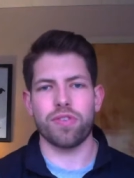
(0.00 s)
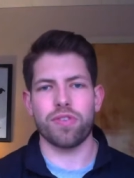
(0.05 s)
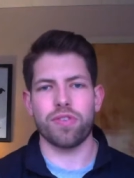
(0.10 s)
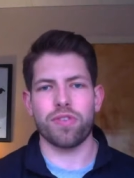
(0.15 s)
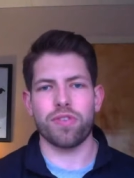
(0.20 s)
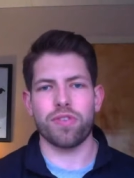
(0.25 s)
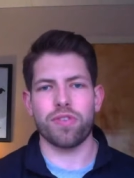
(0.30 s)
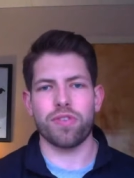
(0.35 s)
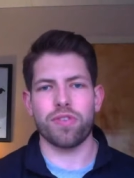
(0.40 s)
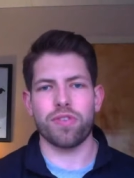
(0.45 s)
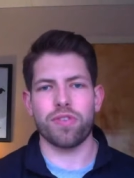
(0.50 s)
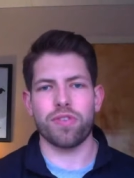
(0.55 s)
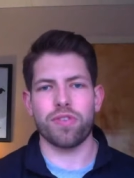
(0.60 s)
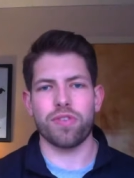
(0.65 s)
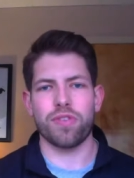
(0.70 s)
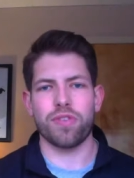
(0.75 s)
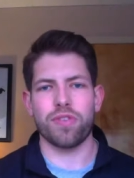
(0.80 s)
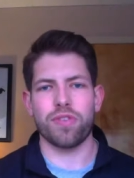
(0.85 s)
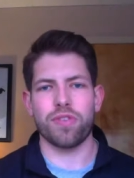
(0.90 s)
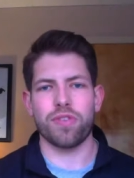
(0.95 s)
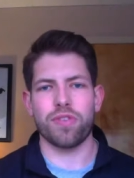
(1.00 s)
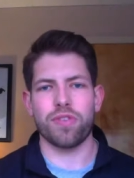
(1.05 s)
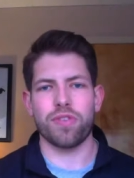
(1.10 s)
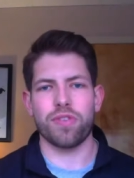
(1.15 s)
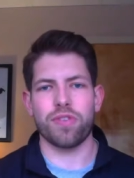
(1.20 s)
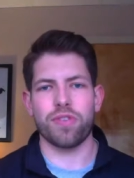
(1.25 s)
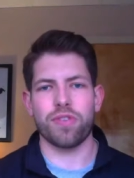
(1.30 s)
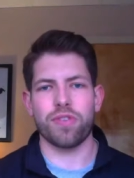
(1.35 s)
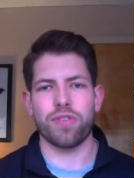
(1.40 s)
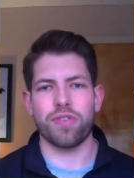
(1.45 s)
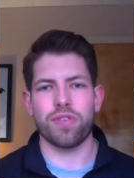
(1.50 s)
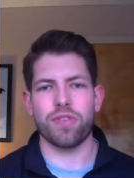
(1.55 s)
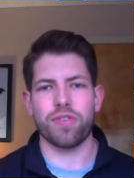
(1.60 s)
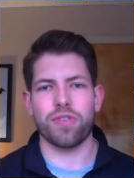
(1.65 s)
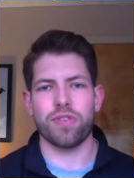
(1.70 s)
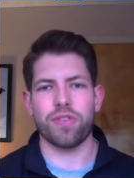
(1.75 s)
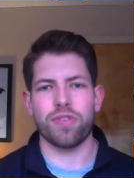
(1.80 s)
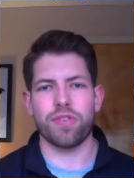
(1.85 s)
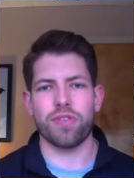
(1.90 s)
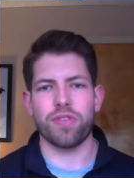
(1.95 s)
Not to say that once you're in a phase
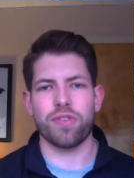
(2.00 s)
two,